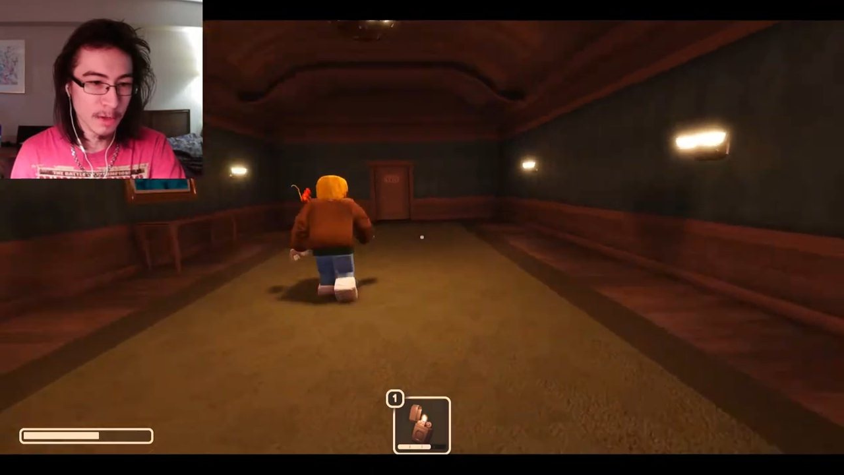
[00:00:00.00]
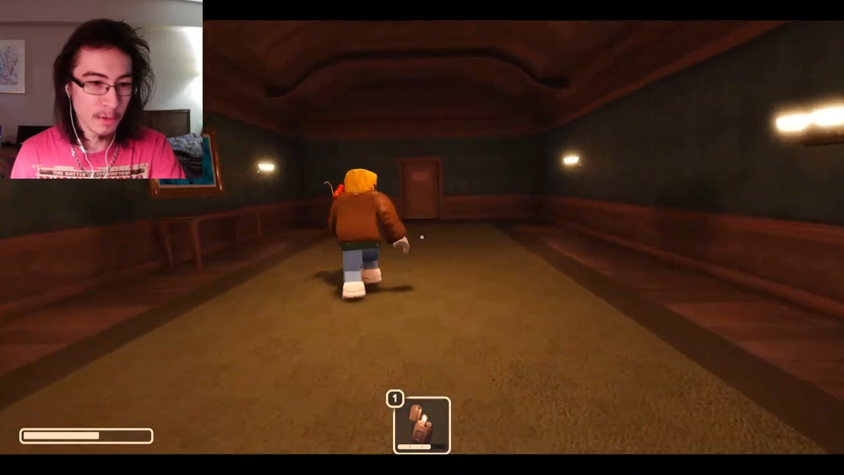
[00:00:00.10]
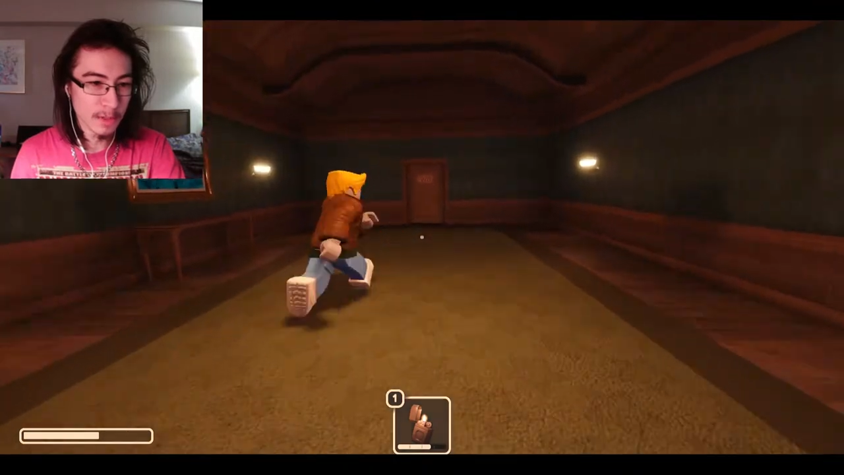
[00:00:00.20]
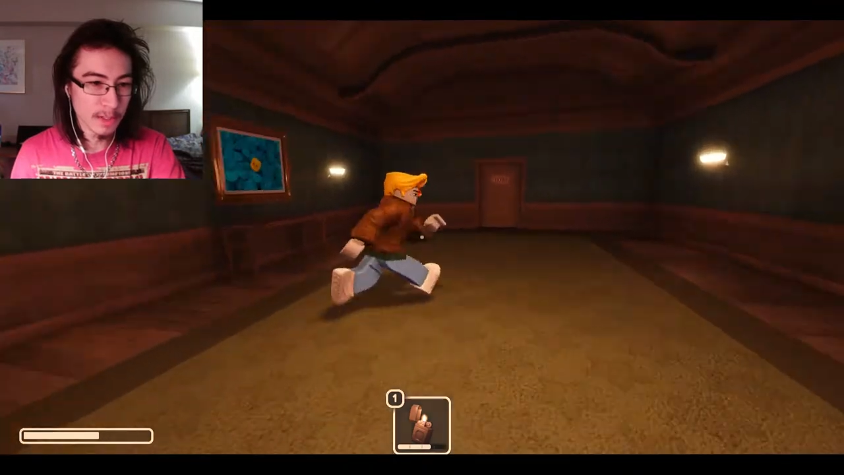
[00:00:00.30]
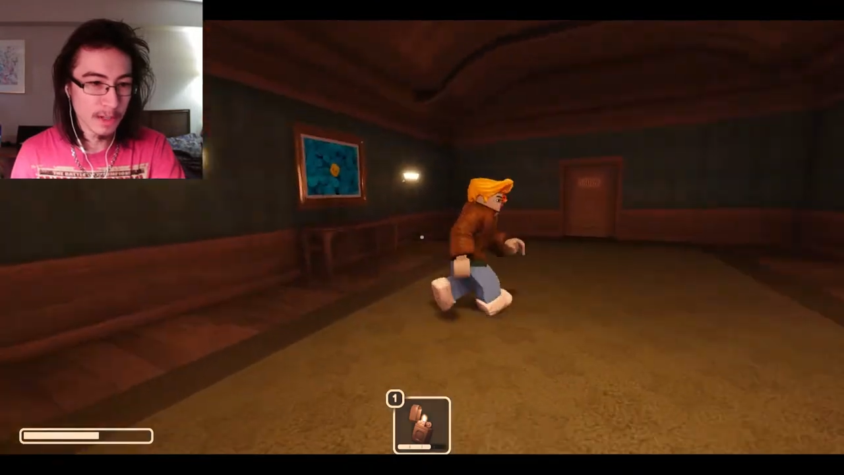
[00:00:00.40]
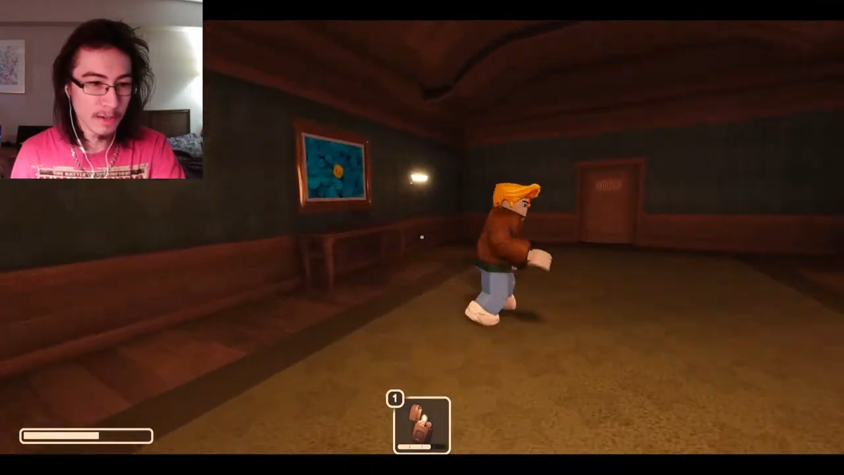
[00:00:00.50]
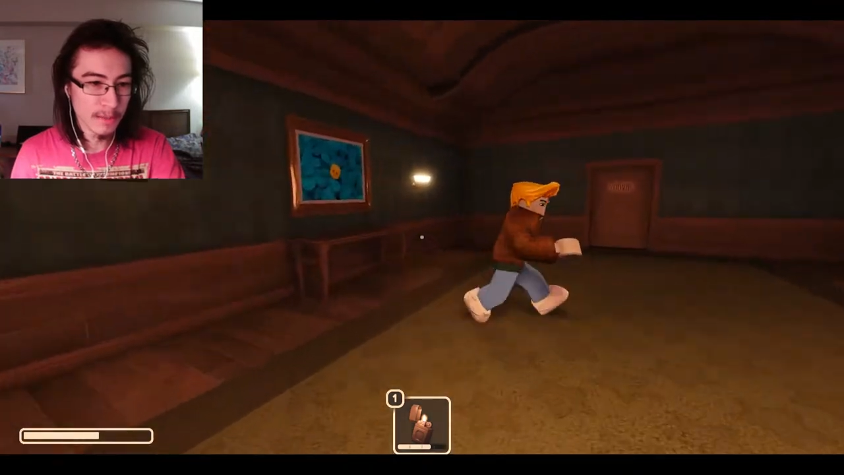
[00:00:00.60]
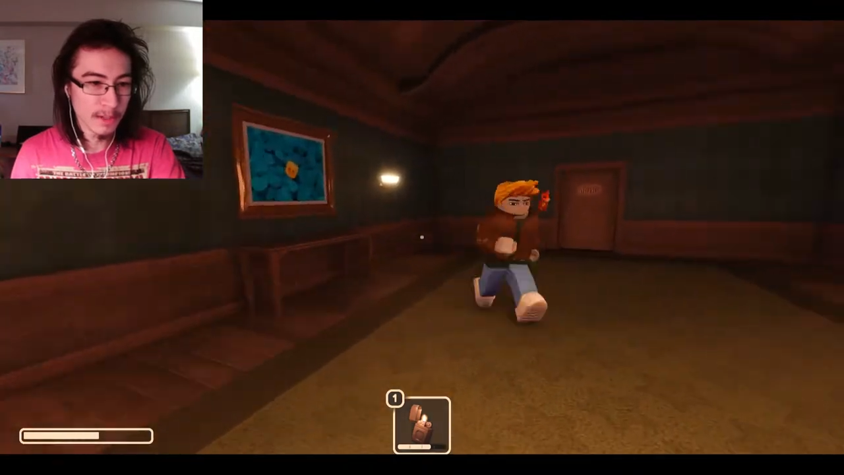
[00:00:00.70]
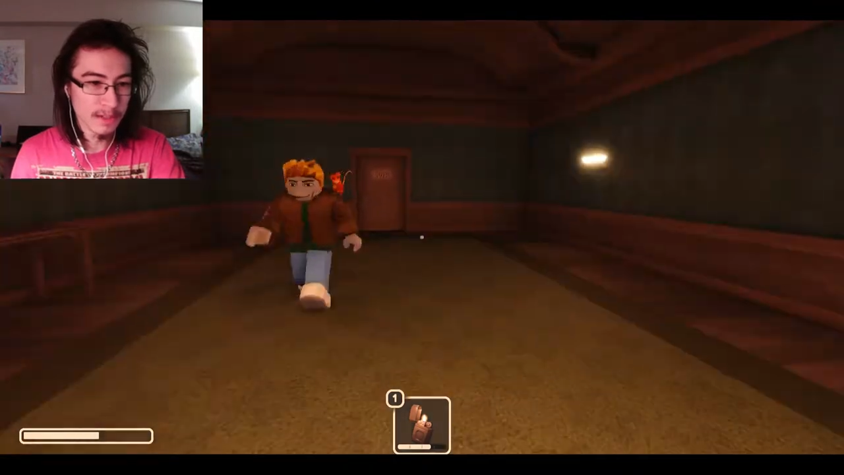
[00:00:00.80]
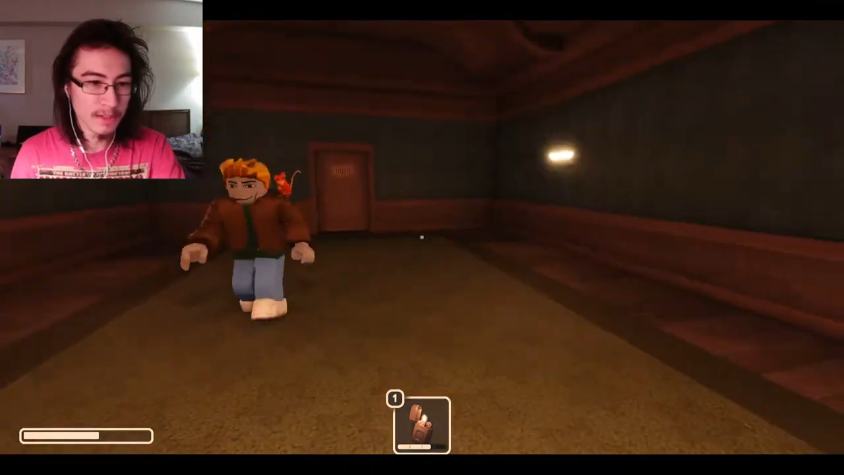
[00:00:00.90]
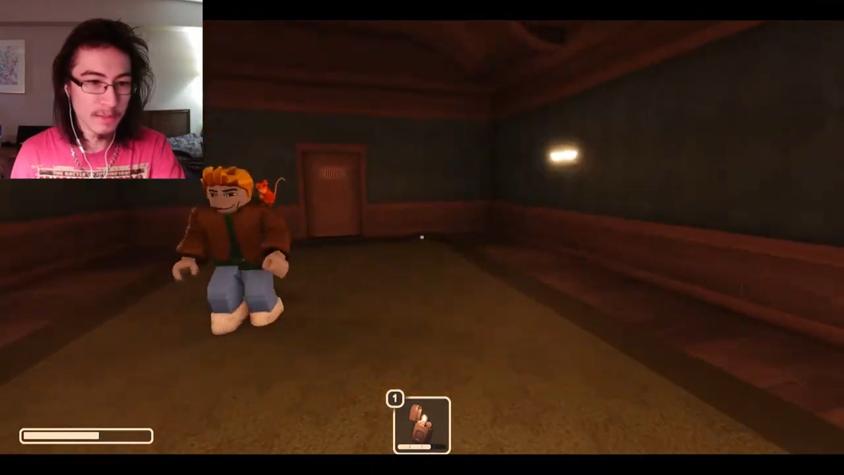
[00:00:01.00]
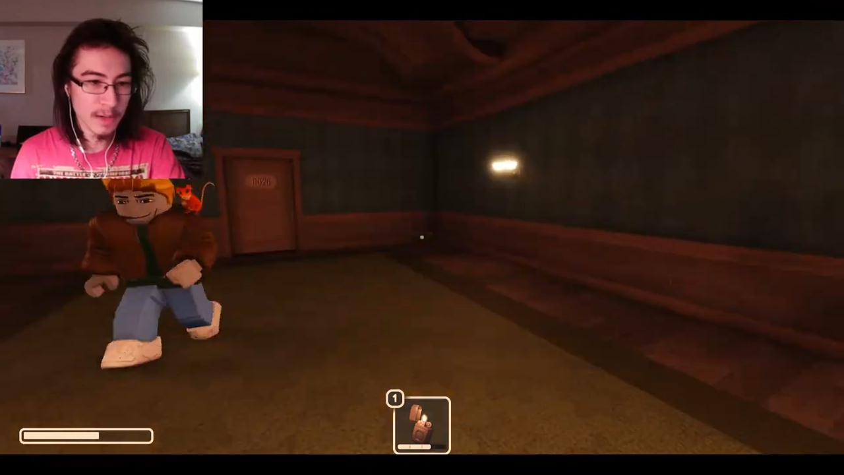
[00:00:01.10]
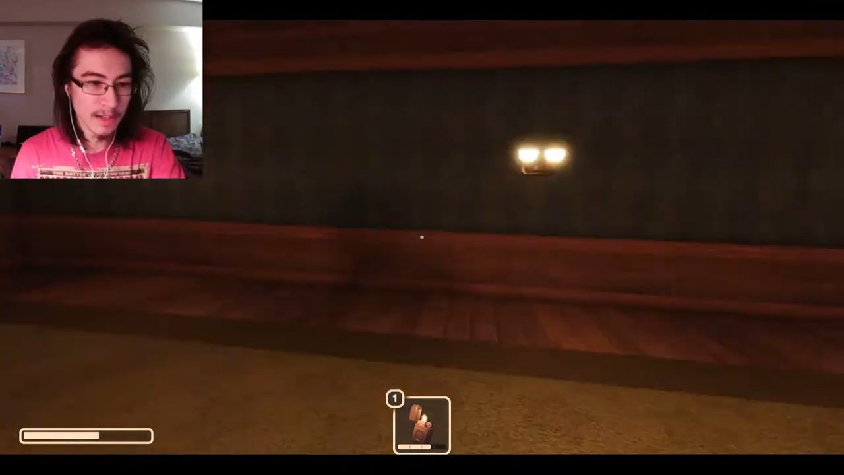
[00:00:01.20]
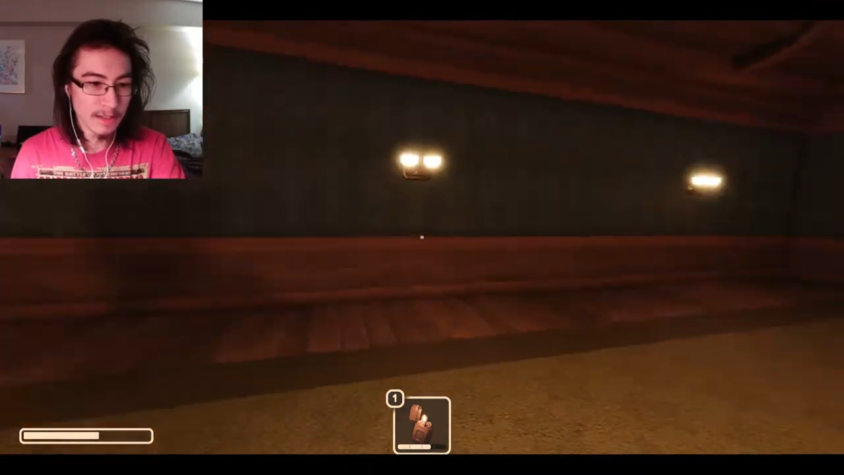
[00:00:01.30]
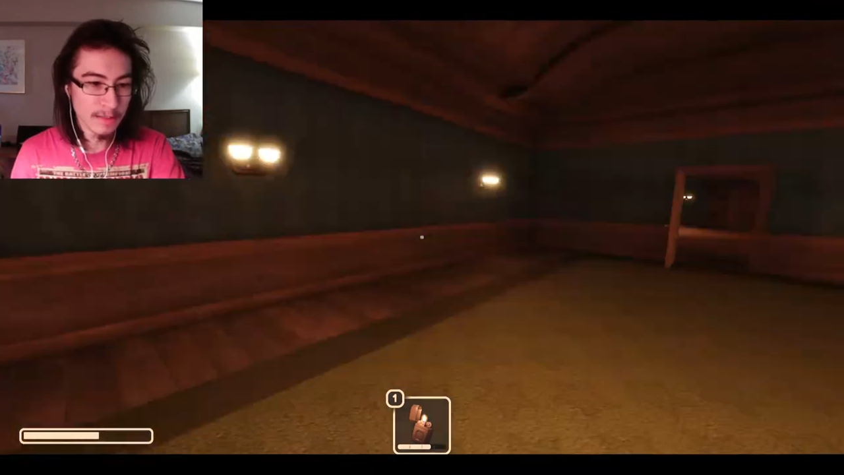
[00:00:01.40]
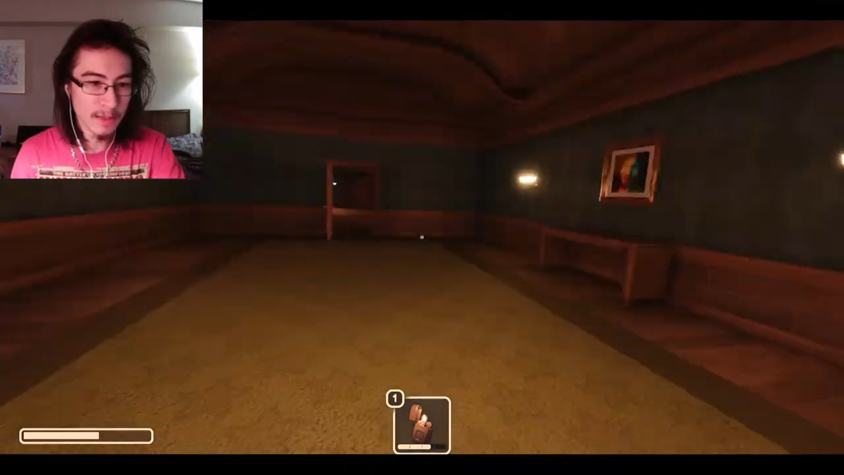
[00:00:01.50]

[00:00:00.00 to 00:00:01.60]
Oh god, my, my,